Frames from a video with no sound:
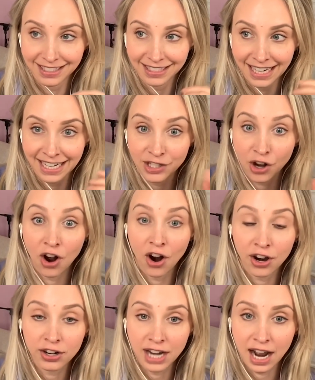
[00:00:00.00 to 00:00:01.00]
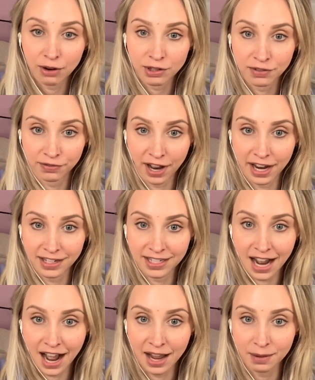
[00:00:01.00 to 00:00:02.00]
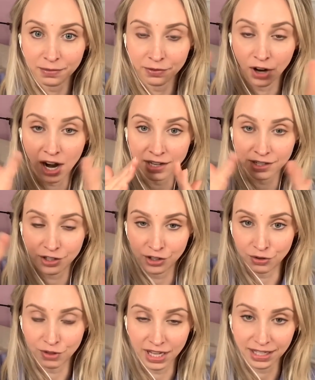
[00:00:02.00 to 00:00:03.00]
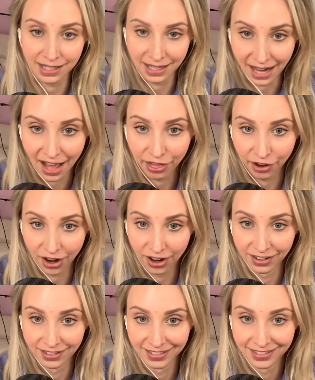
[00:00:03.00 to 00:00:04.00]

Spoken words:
it's hard now to find time for us to do things together,